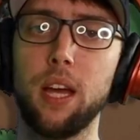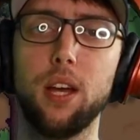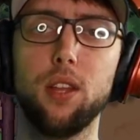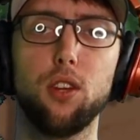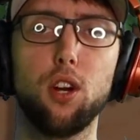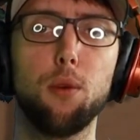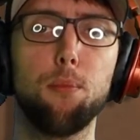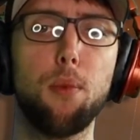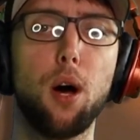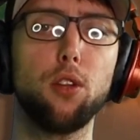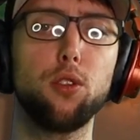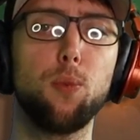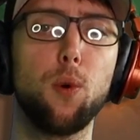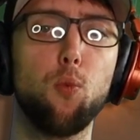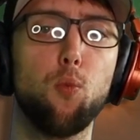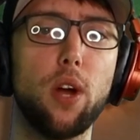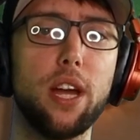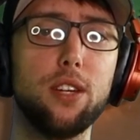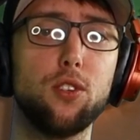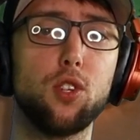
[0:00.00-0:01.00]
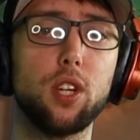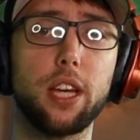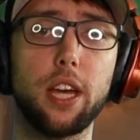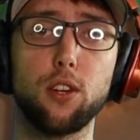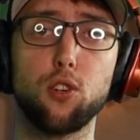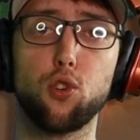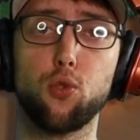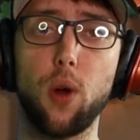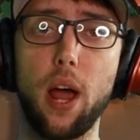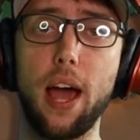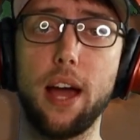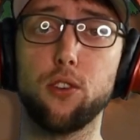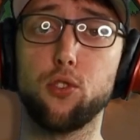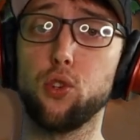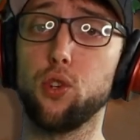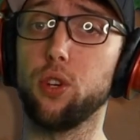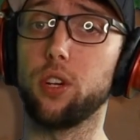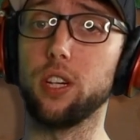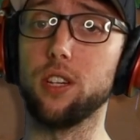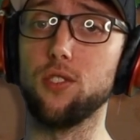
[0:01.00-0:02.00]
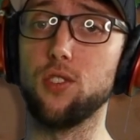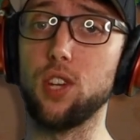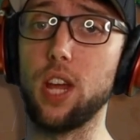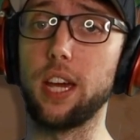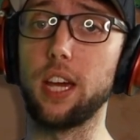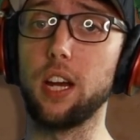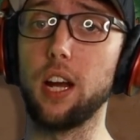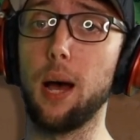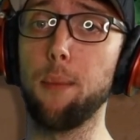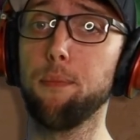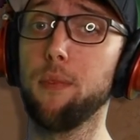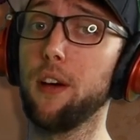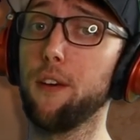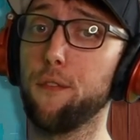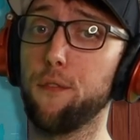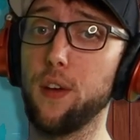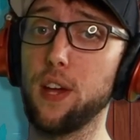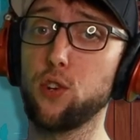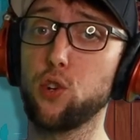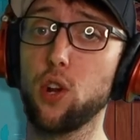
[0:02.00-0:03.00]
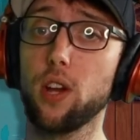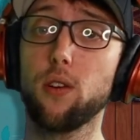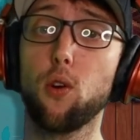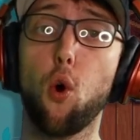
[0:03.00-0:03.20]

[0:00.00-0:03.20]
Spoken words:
There are multiple ways to get trash. You can dig it up, fish it,